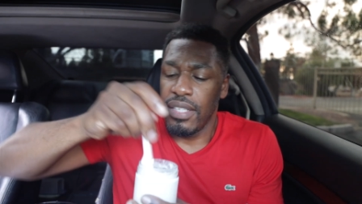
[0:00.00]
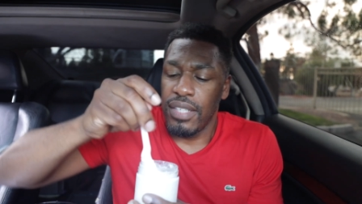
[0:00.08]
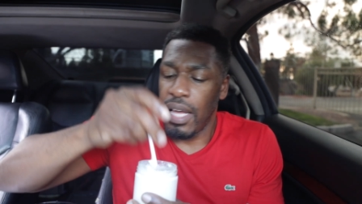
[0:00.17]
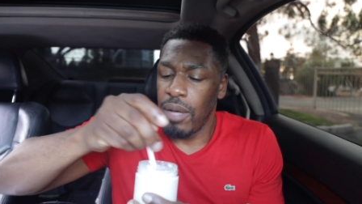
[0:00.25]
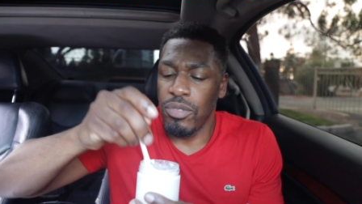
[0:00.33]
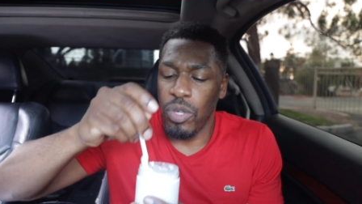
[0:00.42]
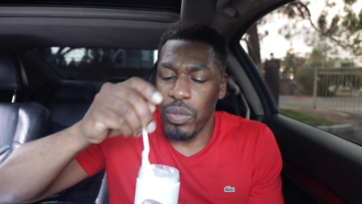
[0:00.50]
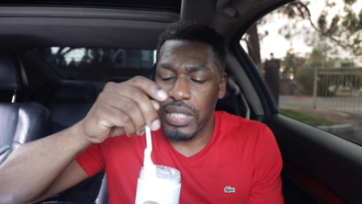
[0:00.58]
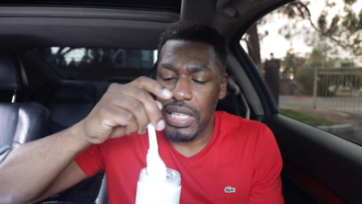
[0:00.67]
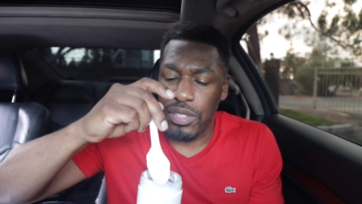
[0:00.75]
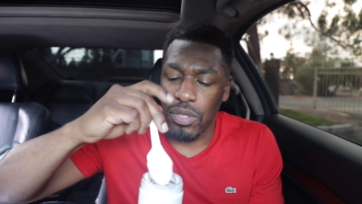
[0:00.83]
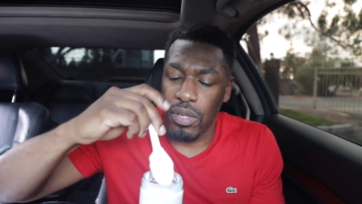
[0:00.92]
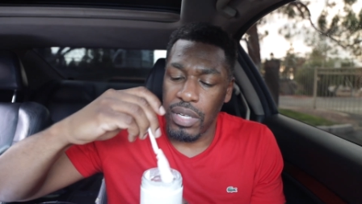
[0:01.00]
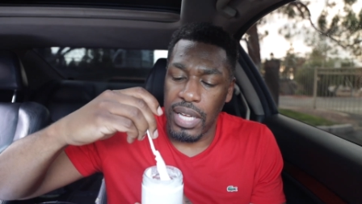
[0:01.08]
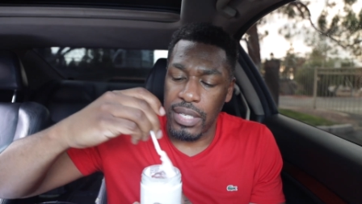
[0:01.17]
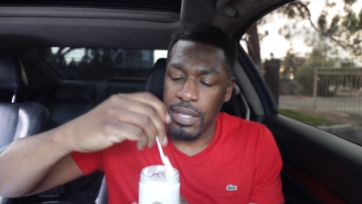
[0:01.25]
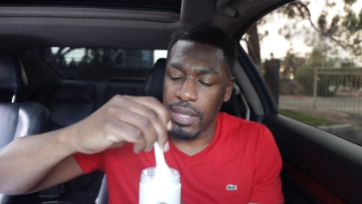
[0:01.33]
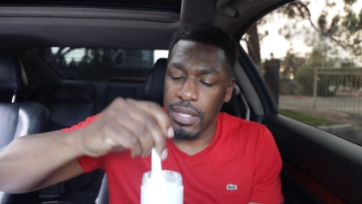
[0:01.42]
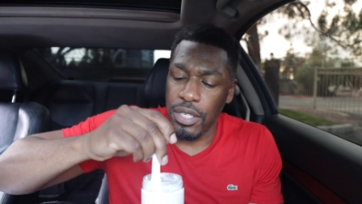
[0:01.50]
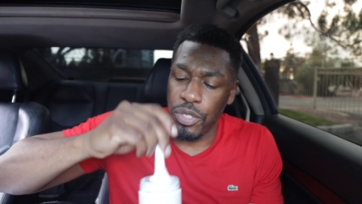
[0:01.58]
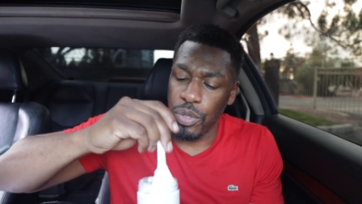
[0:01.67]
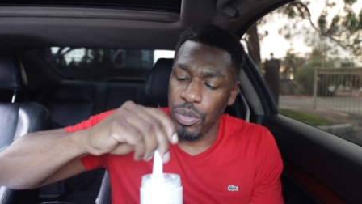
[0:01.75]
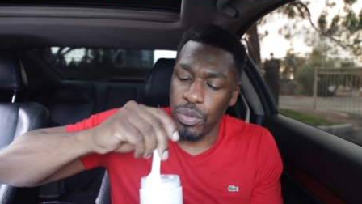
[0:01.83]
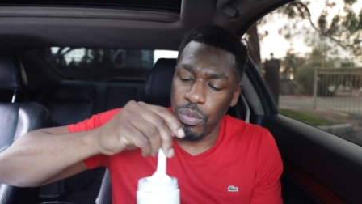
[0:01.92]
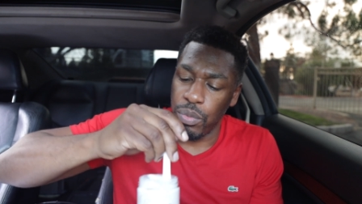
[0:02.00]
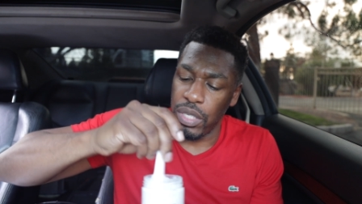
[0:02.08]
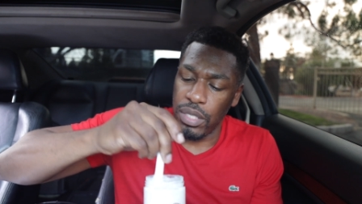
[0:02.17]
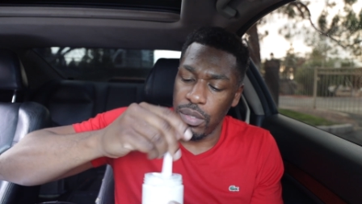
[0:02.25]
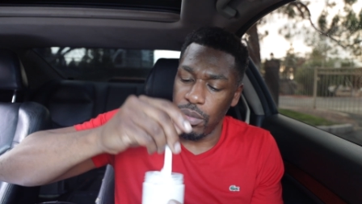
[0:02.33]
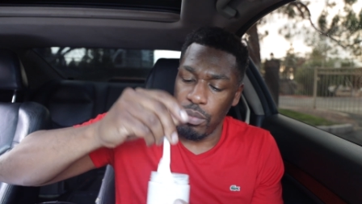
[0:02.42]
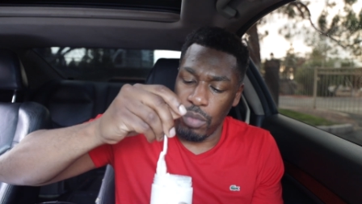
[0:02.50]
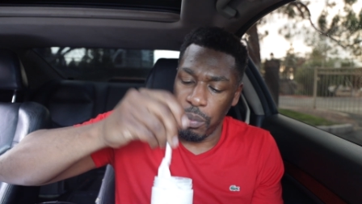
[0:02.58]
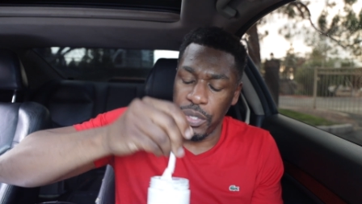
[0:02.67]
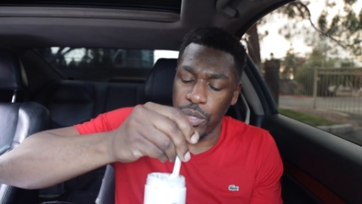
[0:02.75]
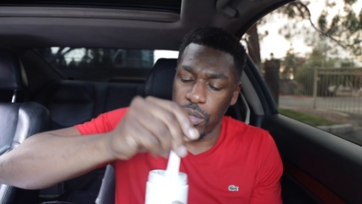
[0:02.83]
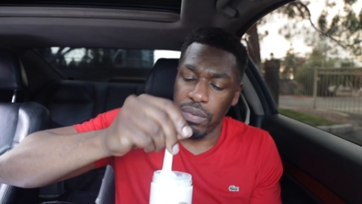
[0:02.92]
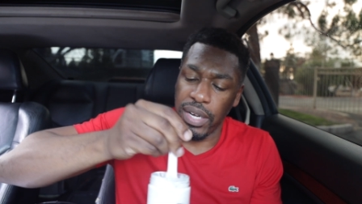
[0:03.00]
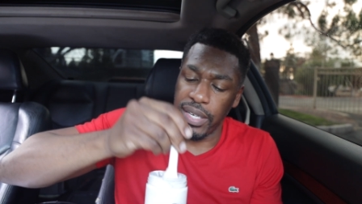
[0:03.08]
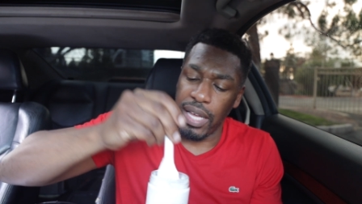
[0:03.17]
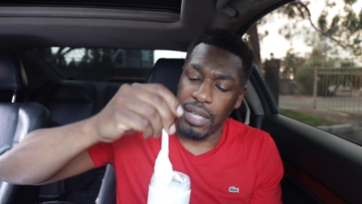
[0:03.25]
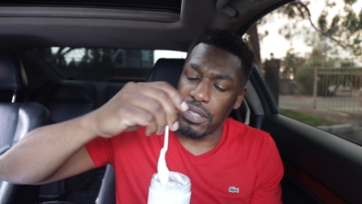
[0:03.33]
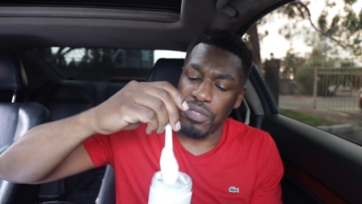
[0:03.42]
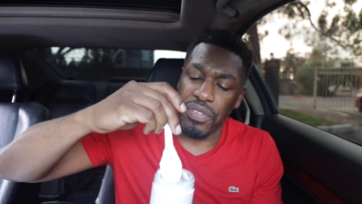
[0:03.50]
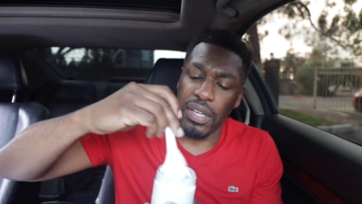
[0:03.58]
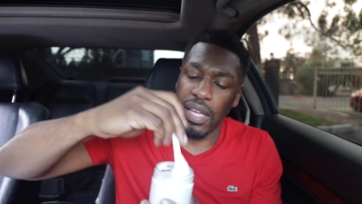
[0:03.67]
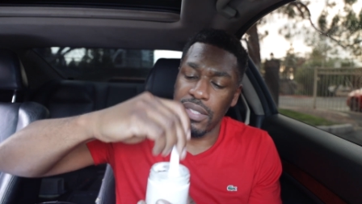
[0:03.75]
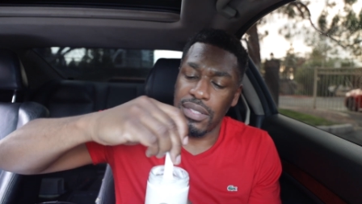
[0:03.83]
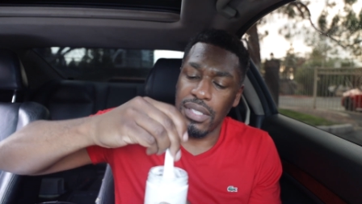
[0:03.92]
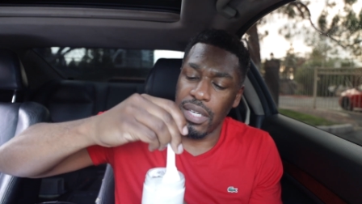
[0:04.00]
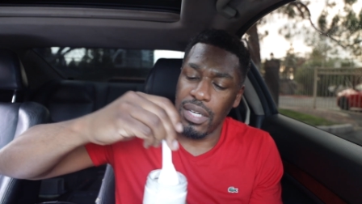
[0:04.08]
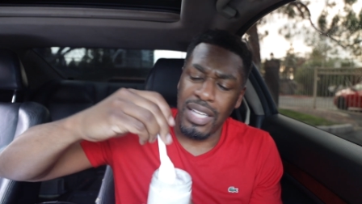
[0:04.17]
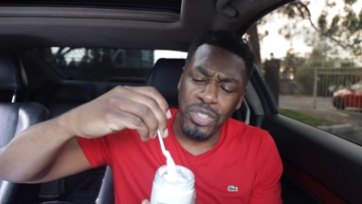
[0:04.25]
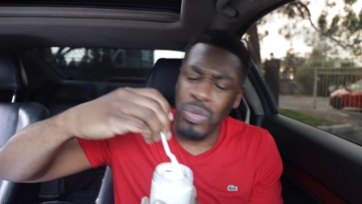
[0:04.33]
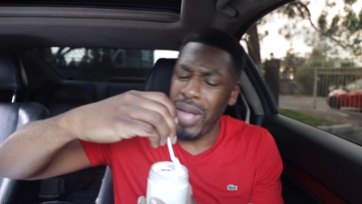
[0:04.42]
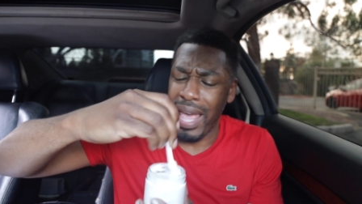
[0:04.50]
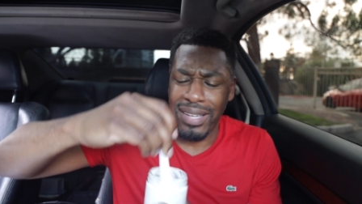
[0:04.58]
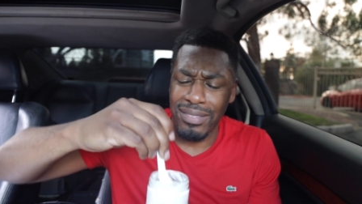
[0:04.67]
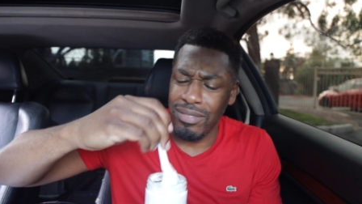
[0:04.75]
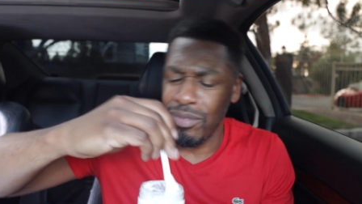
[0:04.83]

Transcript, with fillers: I don't know what that song got nothing to do with what we're doing right now. I just felt like singing. I do that.